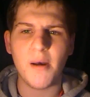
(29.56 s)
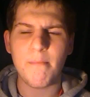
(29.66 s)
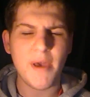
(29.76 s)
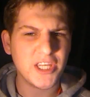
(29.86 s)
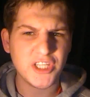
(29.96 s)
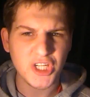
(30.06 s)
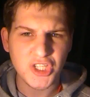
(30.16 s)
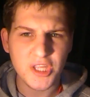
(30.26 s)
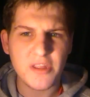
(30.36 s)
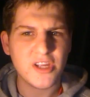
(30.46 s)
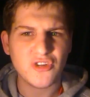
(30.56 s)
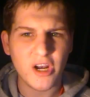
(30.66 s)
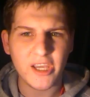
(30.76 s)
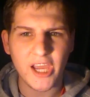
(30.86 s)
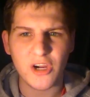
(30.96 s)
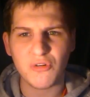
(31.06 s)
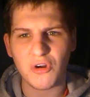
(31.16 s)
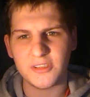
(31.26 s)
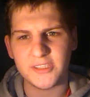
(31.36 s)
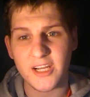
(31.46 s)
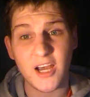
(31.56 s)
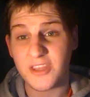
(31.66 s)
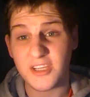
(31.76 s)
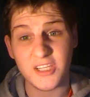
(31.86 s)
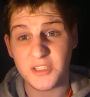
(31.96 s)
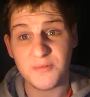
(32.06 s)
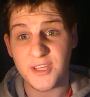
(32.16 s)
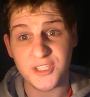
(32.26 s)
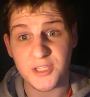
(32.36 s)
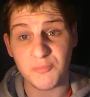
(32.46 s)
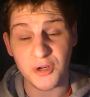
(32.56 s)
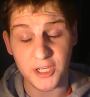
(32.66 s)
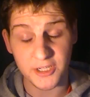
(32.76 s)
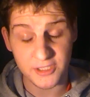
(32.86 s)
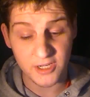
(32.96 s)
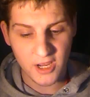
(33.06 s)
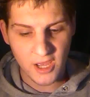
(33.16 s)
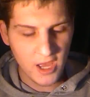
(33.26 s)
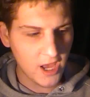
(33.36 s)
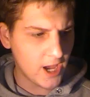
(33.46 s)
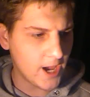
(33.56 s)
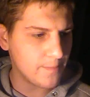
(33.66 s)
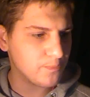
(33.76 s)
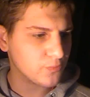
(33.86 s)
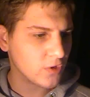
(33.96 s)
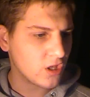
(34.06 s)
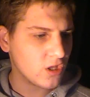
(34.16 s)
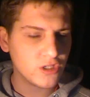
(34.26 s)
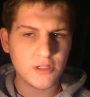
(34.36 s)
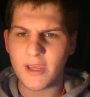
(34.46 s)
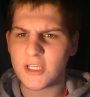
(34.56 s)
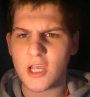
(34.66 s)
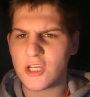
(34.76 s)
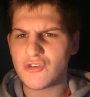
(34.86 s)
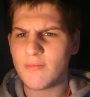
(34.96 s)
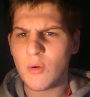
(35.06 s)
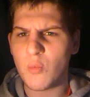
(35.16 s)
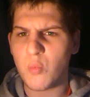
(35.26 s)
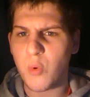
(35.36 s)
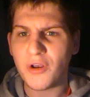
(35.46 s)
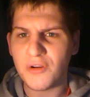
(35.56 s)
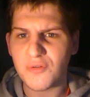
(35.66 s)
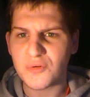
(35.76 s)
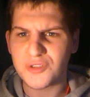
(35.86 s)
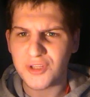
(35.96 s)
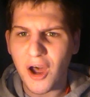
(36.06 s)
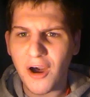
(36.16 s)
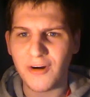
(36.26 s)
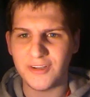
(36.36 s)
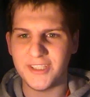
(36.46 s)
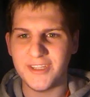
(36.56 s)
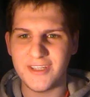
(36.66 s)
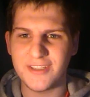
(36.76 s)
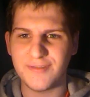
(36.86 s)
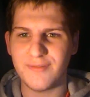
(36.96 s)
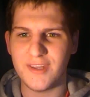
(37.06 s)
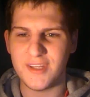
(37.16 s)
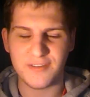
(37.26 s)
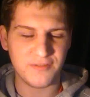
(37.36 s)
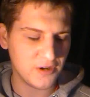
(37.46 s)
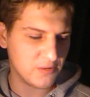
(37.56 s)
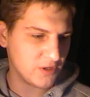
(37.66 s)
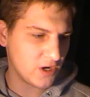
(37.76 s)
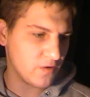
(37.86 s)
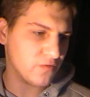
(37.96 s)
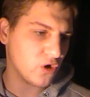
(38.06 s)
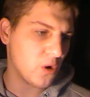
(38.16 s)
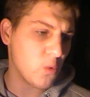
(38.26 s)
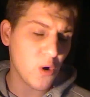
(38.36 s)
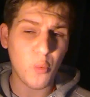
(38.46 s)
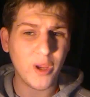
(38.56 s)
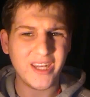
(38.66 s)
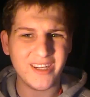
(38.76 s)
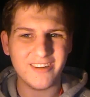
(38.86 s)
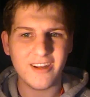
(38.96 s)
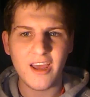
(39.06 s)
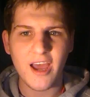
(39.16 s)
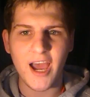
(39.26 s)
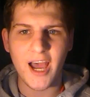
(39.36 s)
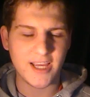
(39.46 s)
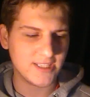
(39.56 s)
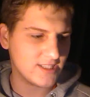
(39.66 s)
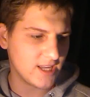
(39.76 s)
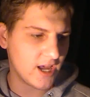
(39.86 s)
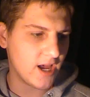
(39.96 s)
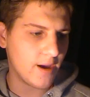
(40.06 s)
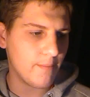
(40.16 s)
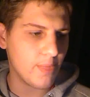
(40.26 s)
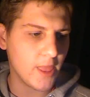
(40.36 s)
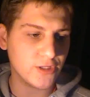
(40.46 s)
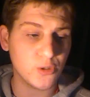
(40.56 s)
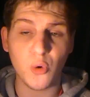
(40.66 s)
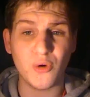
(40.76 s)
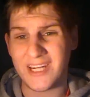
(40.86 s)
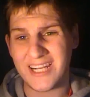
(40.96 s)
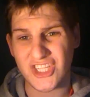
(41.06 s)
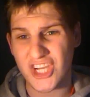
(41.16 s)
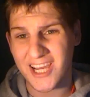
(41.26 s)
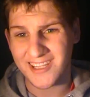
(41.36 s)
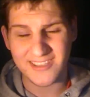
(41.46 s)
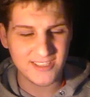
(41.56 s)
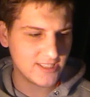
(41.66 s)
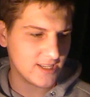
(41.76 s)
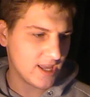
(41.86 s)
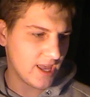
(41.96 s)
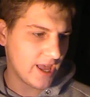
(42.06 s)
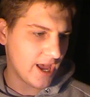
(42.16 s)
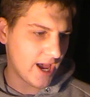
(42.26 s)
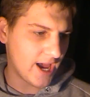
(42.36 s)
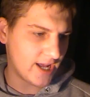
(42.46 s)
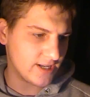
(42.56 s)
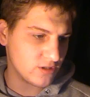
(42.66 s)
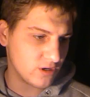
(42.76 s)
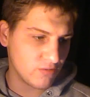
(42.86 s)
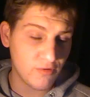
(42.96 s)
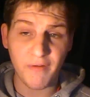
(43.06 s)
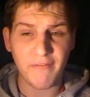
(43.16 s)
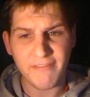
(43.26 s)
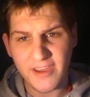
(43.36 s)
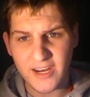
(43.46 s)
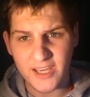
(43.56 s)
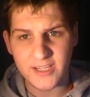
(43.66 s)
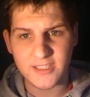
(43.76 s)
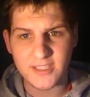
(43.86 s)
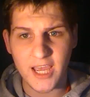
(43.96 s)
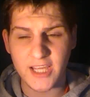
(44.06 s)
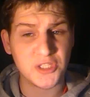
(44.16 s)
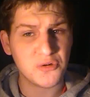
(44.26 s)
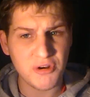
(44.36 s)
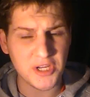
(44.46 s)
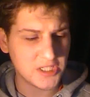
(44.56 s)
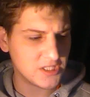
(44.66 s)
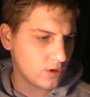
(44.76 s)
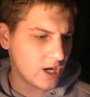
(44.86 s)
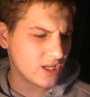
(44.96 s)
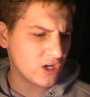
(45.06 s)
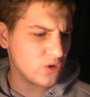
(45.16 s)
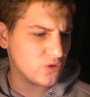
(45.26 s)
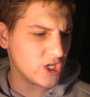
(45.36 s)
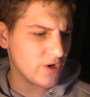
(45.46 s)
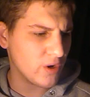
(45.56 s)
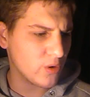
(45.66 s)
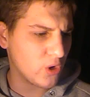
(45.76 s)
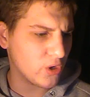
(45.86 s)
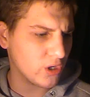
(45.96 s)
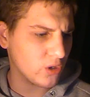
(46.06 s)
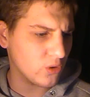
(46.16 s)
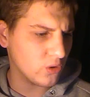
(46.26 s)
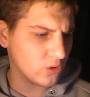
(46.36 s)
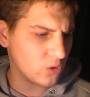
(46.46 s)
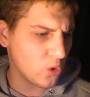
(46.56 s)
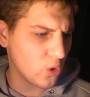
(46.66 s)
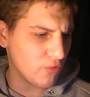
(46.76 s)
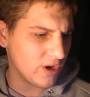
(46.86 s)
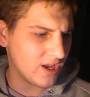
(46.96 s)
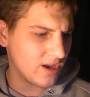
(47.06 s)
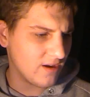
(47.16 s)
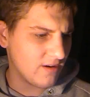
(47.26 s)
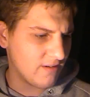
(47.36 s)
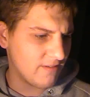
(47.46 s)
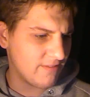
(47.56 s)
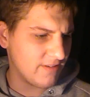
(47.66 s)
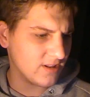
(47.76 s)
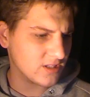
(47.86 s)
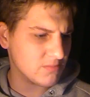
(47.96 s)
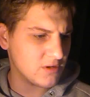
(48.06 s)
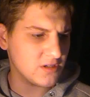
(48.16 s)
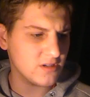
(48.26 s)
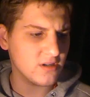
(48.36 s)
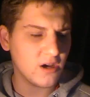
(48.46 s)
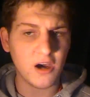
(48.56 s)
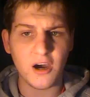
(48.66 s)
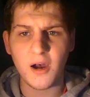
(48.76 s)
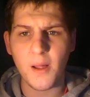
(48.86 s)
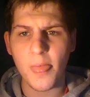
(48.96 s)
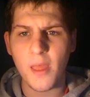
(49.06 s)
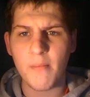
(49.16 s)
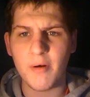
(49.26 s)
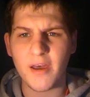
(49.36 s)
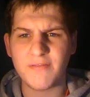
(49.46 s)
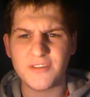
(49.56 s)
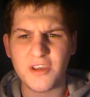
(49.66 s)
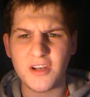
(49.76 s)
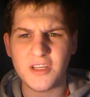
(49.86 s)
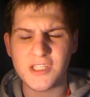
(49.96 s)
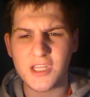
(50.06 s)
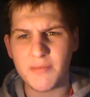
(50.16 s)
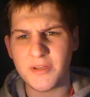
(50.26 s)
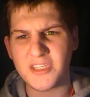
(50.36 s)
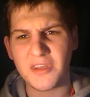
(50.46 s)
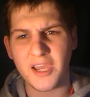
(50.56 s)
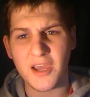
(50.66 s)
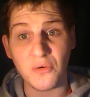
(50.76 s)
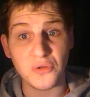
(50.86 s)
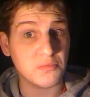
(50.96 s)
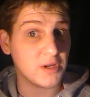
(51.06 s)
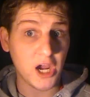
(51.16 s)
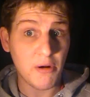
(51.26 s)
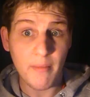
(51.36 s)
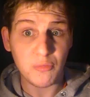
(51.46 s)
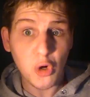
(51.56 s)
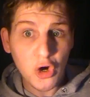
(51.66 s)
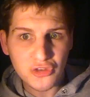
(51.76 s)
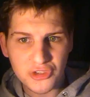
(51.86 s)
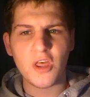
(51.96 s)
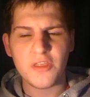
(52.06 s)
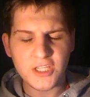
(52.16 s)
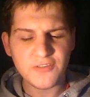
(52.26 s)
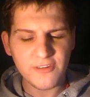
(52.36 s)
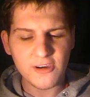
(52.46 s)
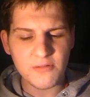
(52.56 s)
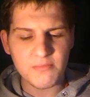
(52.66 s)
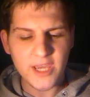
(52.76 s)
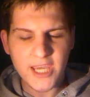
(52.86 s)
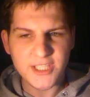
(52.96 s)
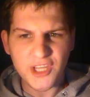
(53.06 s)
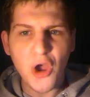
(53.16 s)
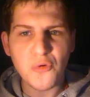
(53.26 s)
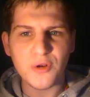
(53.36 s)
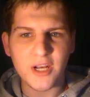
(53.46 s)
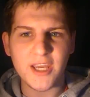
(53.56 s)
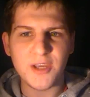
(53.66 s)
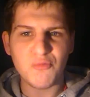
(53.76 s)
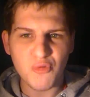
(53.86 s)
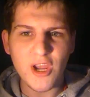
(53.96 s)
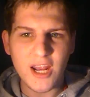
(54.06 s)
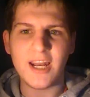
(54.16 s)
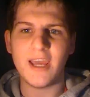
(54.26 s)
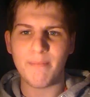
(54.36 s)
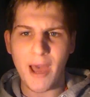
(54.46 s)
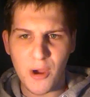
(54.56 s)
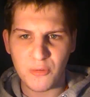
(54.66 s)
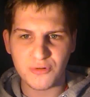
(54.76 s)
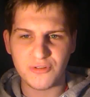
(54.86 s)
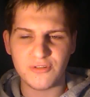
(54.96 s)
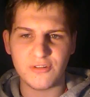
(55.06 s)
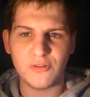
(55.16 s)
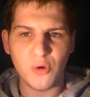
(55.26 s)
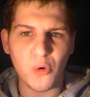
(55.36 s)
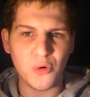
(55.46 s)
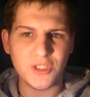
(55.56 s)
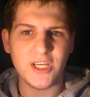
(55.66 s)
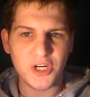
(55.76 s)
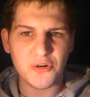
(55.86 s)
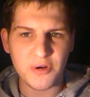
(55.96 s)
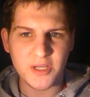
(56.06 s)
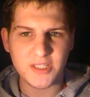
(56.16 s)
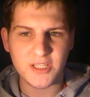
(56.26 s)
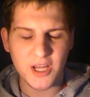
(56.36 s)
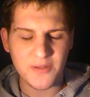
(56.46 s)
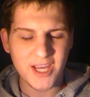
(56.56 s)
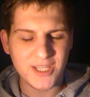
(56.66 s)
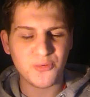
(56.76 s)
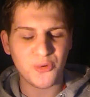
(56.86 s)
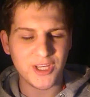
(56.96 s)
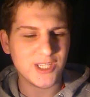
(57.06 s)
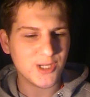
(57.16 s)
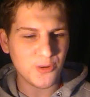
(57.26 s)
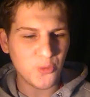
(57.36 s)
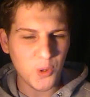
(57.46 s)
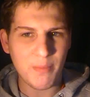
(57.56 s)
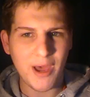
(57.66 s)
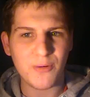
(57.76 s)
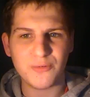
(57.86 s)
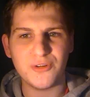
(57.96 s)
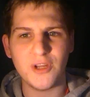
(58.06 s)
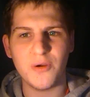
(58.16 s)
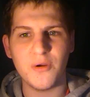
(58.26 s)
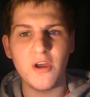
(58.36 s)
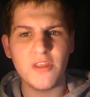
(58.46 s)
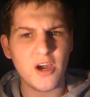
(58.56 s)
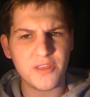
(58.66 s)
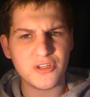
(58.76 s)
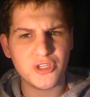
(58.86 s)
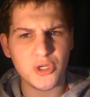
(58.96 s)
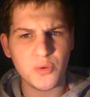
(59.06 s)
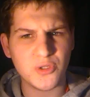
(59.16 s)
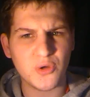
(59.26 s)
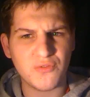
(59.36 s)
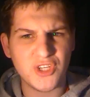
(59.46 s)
message that they're trying to get across, and I think it's just brilliant. Some extremely wonderful stars in this film. You know, you've got Will Wheaton as Gordy LaChance, and River Phoenix as Chris. I don't know who Jerry O'Connor or Corey Feldman are, but I've certainly seen them in something else, but I can't remember what. This film is only really about Gordy and Chris. You know, that's what it's all about, you know. The other two are sort of